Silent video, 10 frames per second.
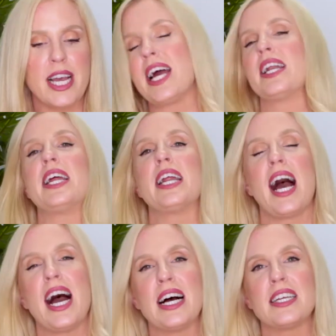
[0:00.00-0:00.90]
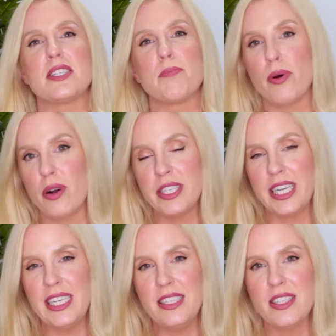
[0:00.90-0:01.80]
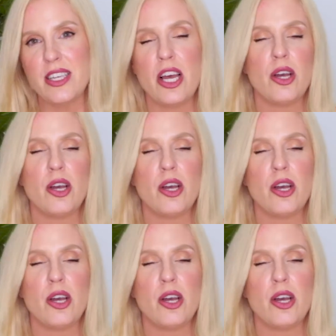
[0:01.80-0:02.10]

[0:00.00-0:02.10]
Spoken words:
and it has proteins,